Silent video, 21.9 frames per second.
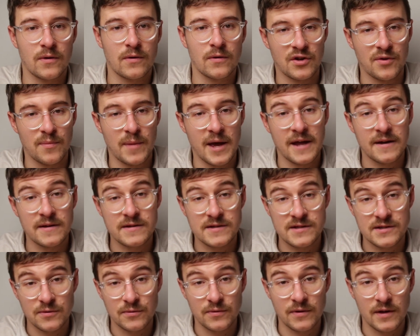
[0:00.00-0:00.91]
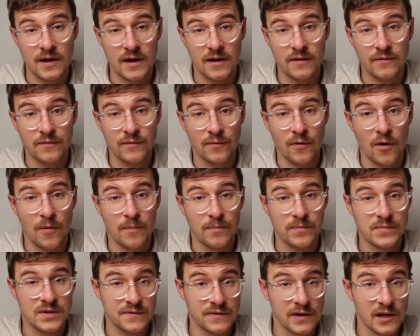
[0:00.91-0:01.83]
The demand is still there
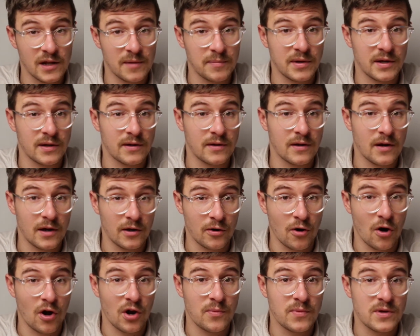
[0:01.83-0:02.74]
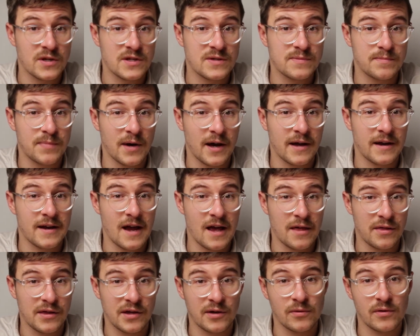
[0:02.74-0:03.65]
from developing economies, but
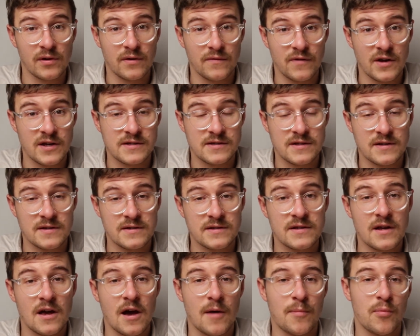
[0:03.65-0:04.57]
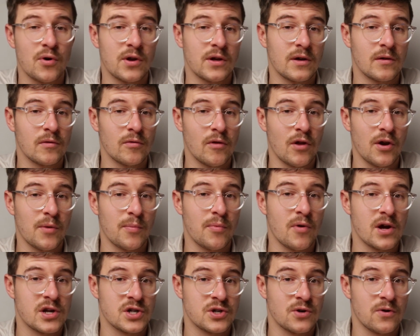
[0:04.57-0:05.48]
ethical investors are putting a lot of
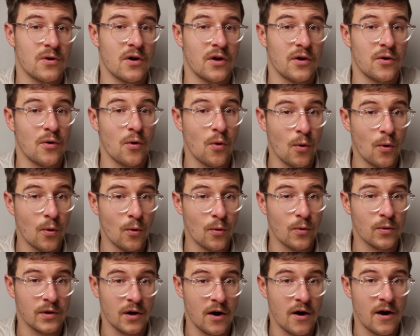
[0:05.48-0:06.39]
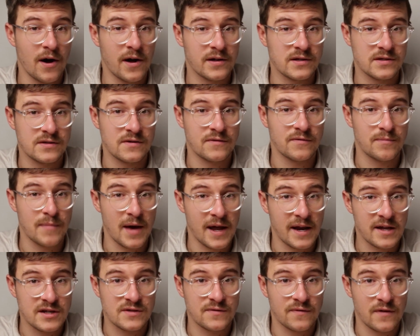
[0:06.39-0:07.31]
pressure on all kinds of
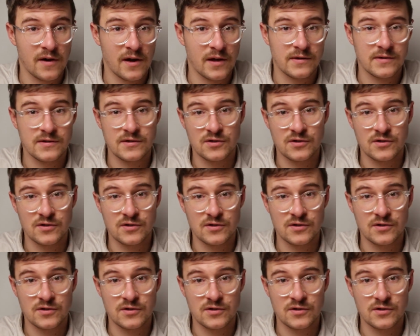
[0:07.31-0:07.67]
managed funds,